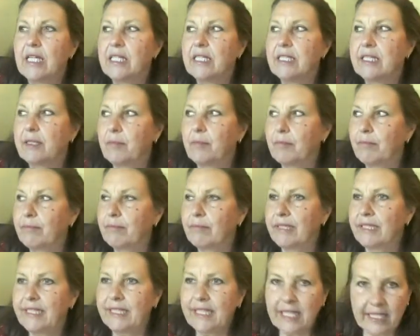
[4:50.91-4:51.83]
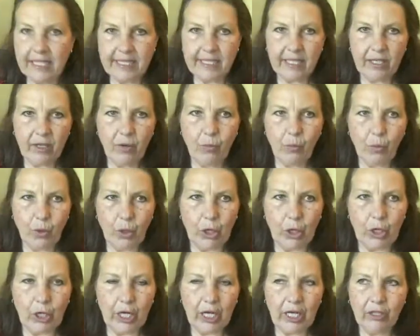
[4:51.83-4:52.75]
some detail
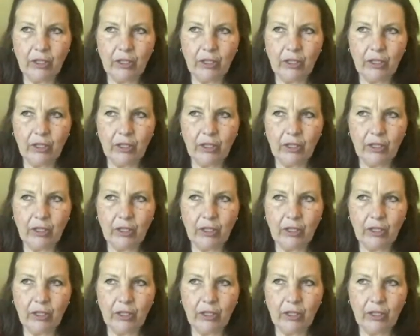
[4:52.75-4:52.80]
work.